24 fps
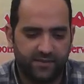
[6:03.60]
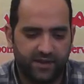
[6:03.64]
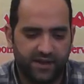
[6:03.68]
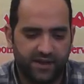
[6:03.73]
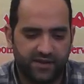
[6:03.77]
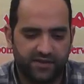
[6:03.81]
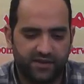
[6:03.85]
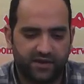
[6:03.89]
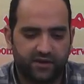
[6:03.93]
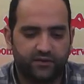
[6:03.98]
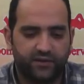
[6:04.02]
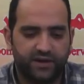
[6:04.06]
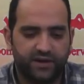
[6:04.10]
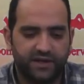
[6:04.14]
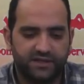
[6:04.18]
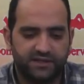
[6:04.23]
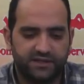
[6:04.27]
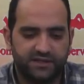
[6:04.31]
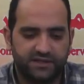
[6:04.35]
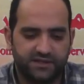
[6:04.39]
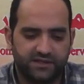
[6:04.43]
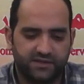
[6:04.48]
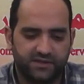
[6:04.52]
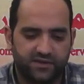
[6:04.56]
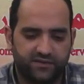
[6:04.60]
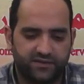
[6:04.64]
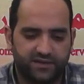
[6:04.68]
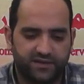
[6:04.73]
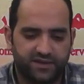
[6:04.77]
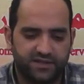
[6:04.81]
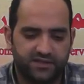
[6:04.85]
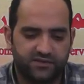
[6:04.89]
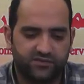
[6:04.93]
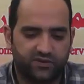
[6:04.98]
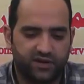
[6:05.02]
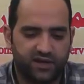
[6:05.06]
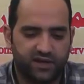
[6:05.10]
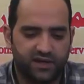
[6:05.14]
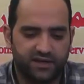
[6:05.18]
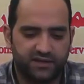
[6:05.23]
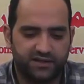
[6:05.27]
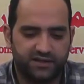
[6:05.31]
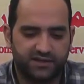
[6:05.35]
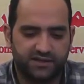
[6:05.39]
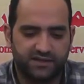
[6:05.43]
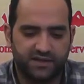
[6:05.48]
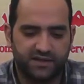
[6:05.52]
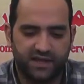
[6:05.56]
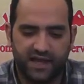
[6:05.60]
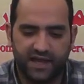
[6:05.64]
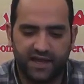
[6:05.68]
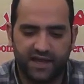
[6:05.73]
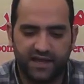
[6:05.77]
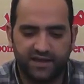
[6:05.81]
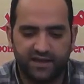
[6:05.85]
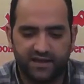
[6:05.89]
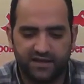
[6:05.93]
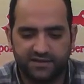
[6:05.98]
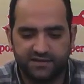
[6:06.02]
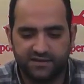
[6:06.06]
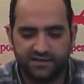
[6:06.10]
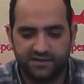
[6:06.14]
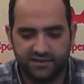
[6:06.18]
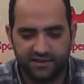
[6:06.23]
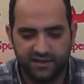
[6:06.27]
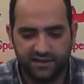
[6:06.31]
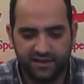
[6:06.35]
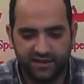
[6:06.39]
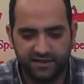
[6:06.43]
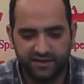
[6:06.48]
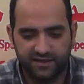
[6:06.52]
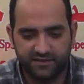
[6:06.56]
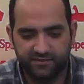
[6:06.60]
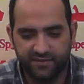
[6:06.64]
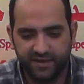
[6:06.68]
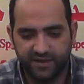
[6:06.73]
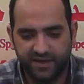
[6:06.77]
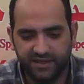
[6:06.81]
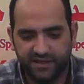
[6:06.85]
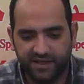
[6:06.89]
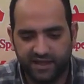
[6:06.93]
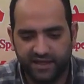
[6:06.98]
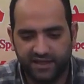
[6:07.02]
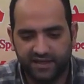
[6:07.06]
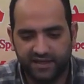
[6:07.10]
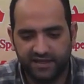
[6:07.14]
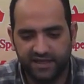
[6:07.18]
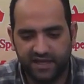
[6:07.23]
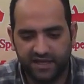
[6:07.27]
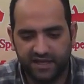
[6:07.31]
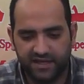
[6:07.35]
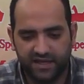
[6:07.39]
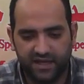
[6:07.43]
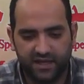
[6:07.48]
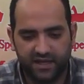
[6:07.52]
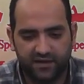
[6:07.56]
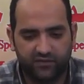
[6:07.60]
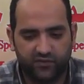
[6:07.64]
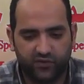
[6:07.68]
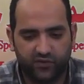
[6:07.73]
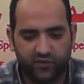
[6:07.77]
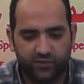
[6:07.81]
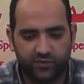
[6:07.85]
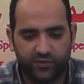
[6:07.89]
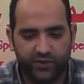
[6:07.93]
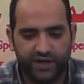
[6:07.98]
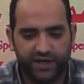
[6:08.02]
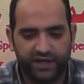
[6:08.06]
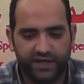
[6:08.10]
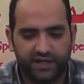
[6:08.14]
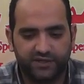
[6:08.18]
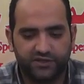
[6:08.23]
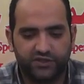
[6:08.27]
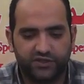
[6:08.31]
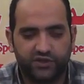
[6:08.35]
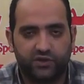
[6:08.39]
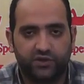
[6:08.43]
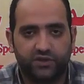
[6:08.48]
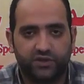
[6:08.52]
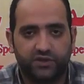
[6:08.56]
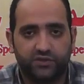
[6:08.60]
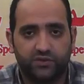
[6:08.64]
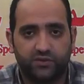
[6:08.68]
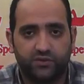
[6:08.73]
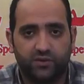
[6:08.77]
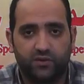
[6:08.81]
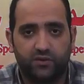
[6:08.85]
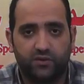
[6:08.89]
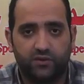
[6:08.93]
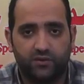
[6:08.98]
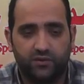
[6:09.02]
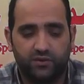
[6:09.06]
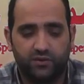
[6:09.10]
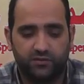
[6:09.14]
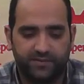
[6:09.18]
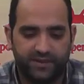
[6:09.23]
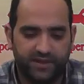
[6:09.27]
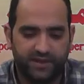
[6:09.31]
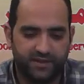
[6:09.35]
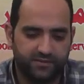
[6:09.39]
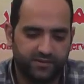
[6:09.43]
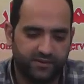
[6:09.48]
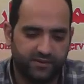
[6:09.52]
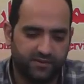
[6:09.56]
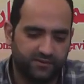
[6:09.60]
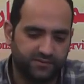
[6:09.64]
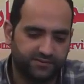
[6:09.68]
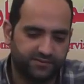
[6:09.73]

and the greatness of its rights, as it made Eid a day for bringing joy to all people.